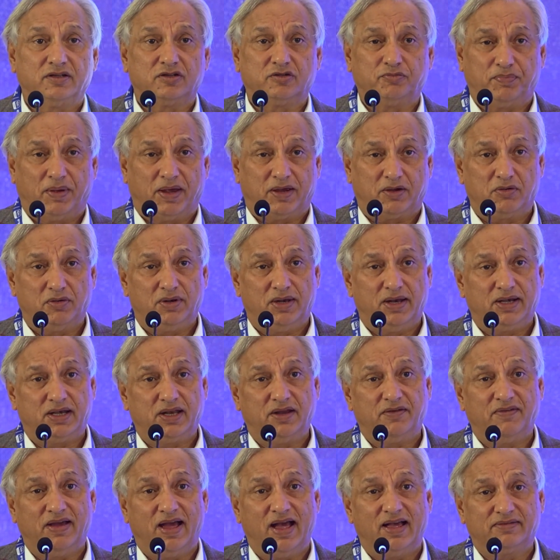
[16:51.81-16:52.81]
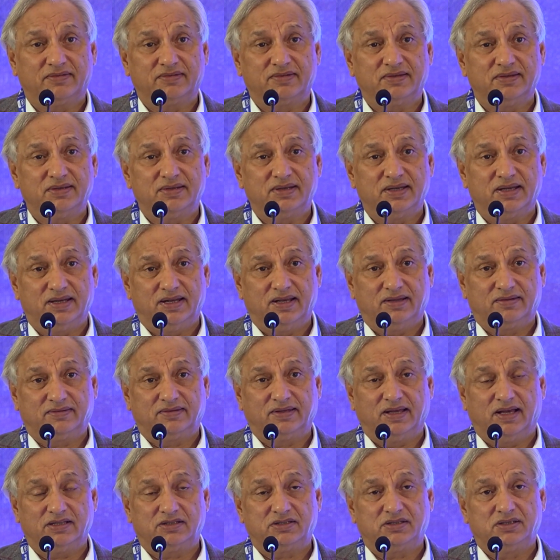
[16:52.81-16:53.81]
a speculative asset, and as
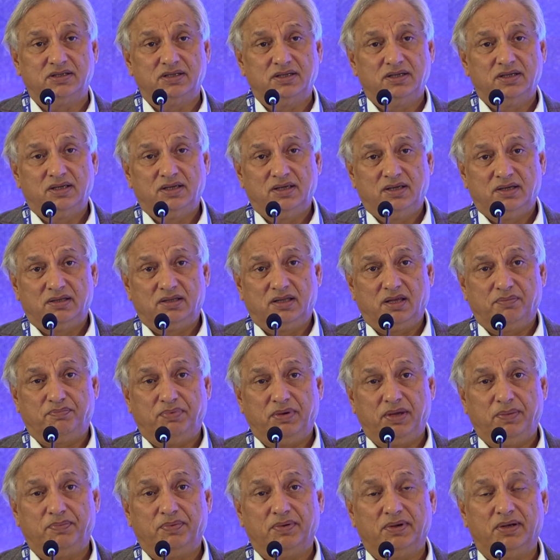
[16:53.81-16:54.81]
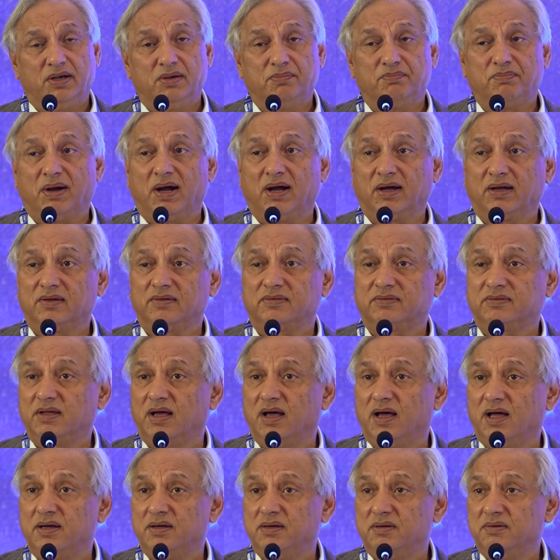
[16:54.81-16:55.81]
such, the people in
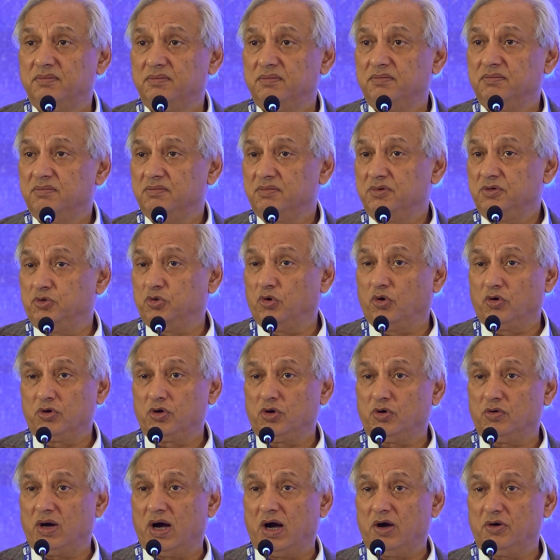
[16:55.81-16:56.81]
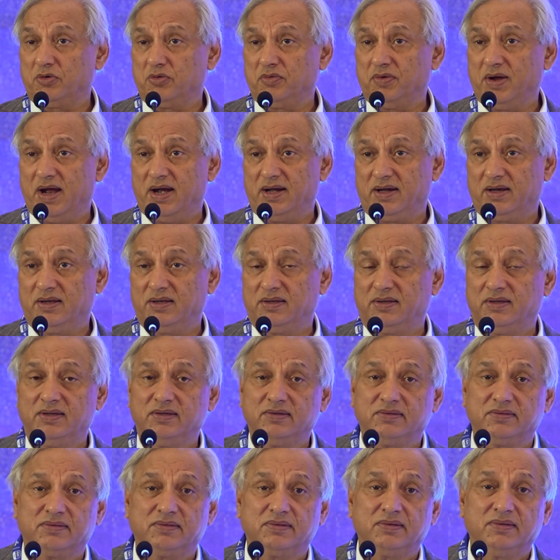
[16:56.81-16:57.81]
Pakistan don't know how to handle
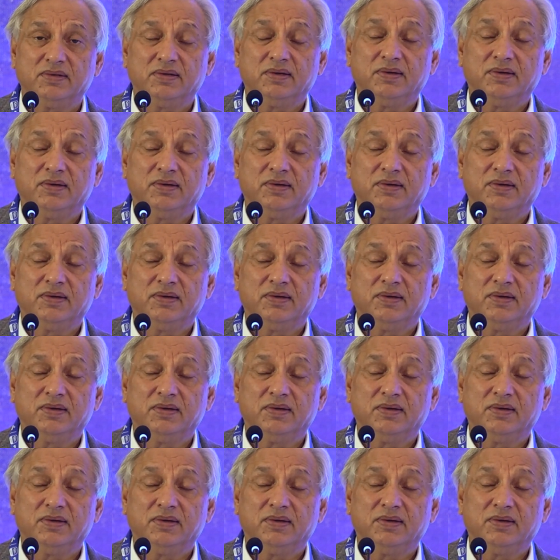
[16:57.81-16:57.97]
this.